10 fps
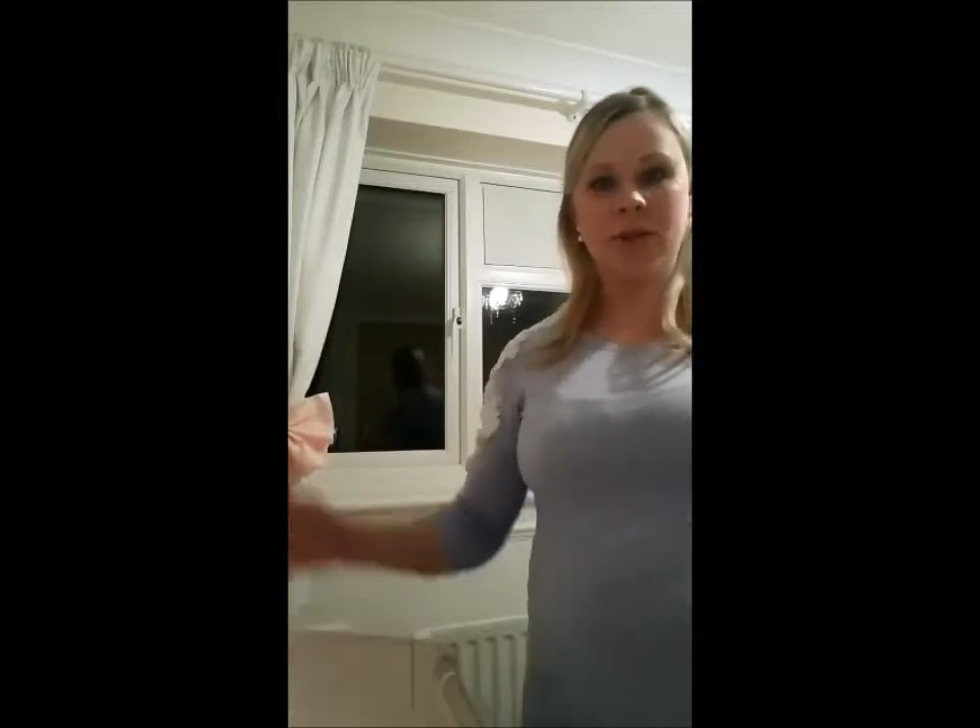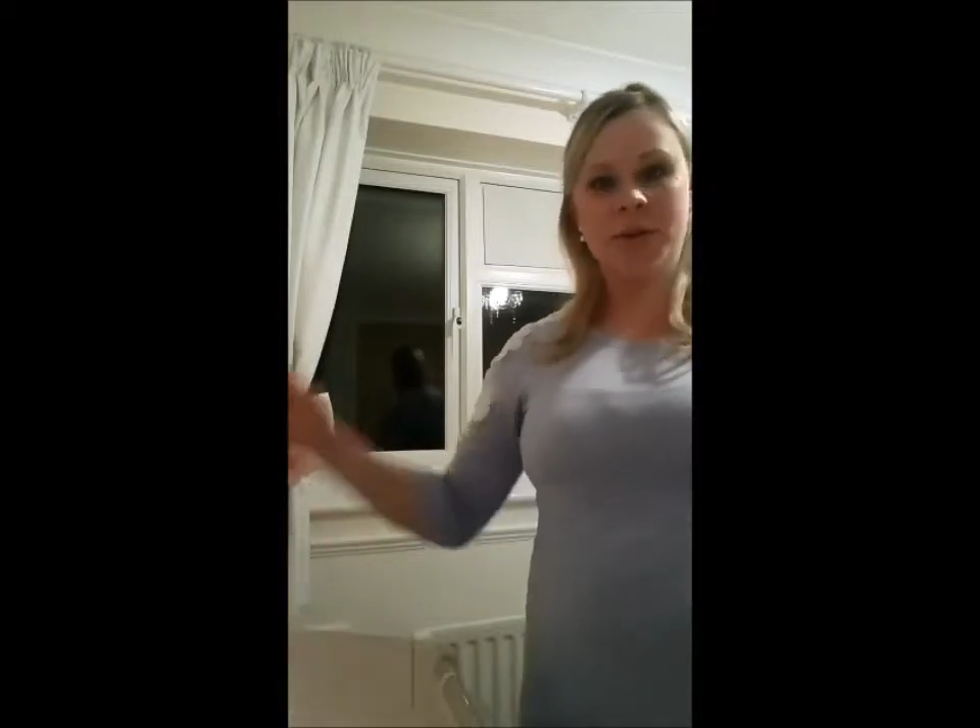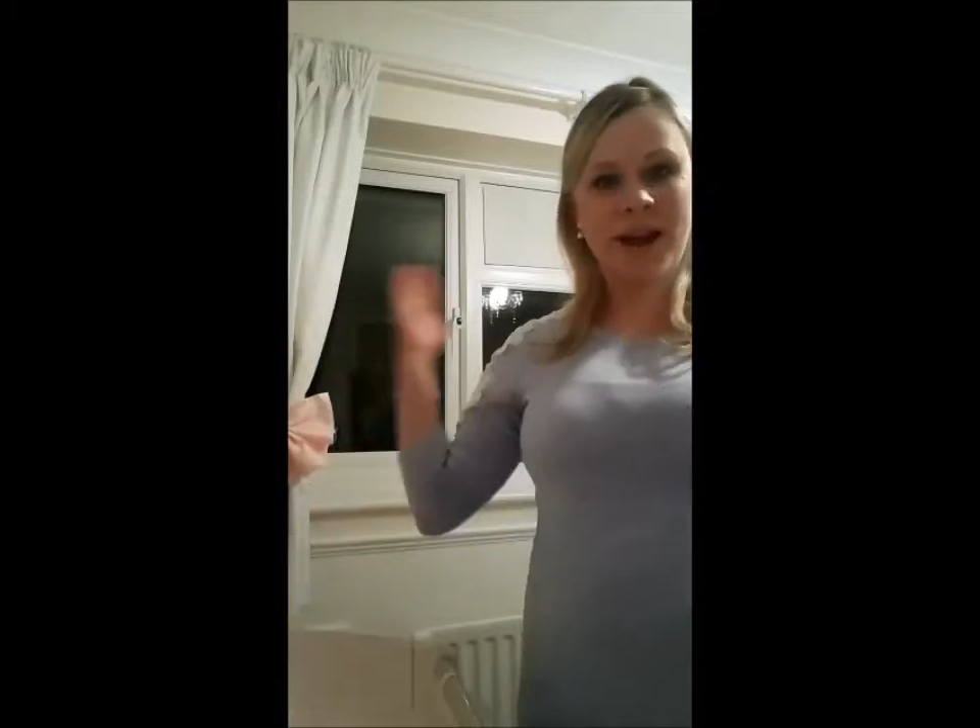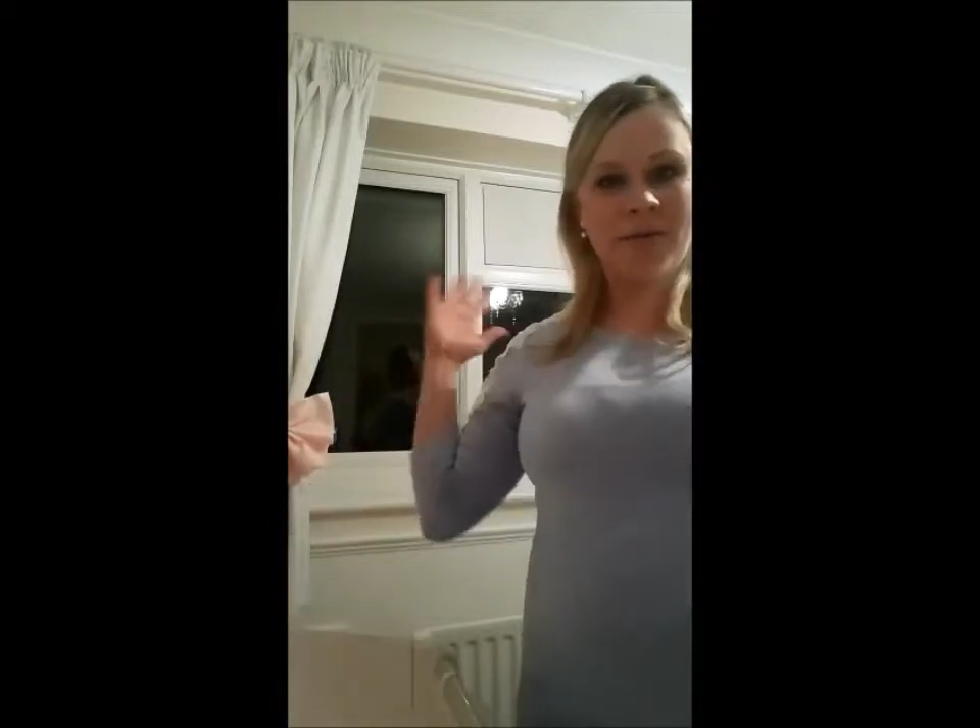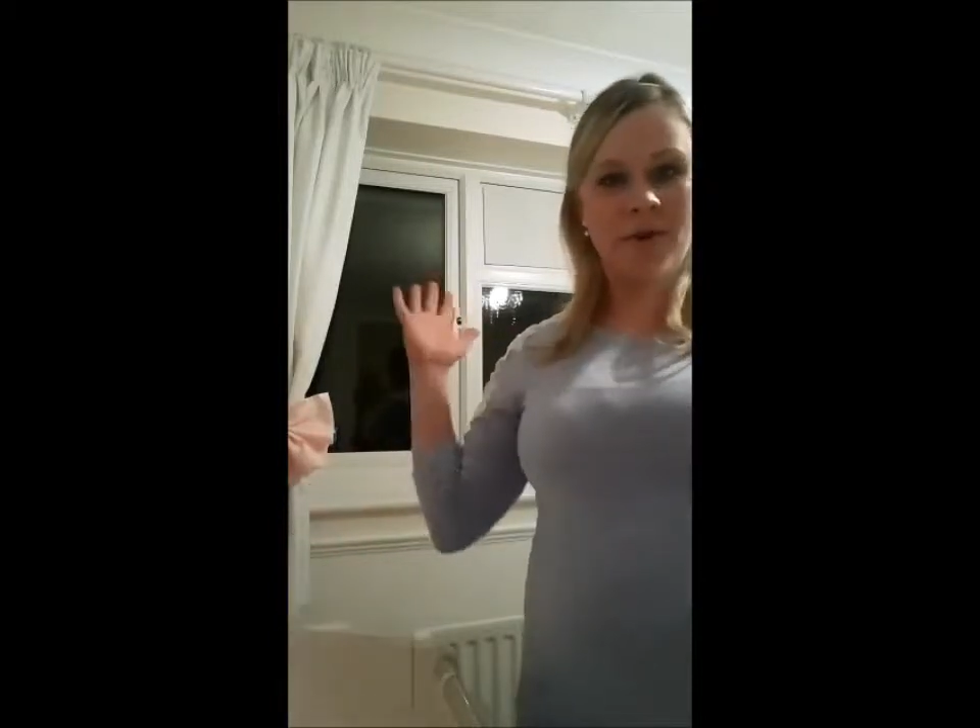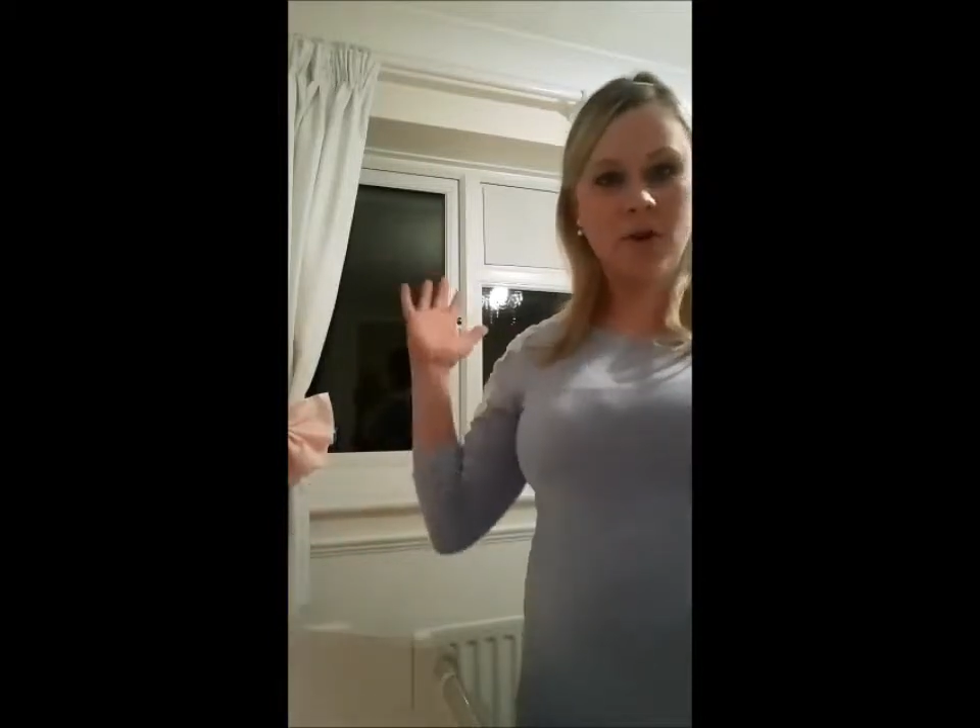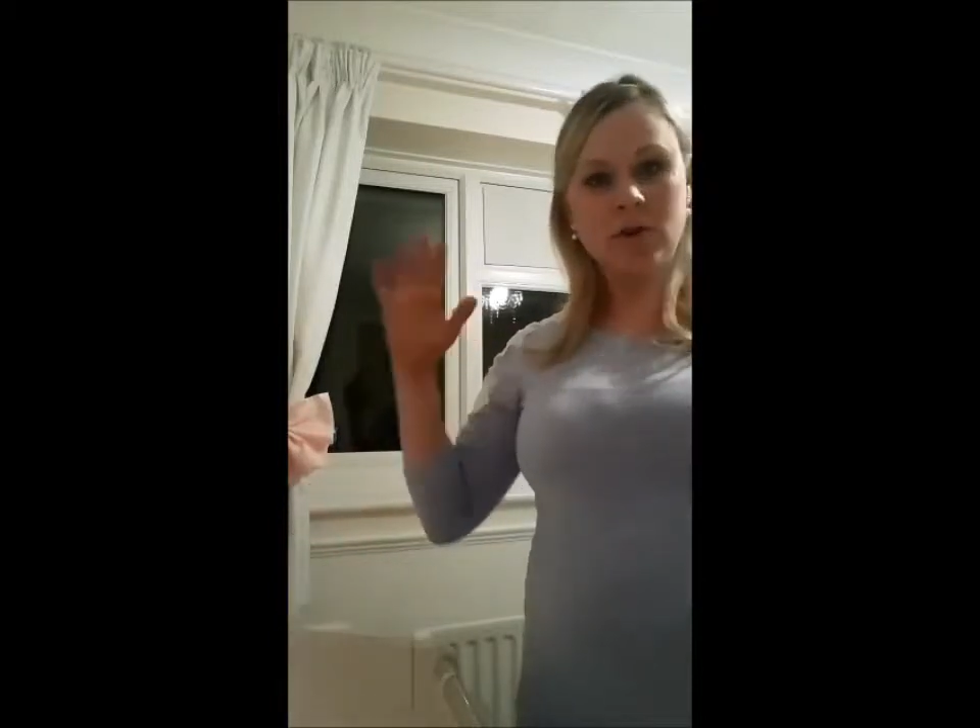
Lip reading: just so we didn't have the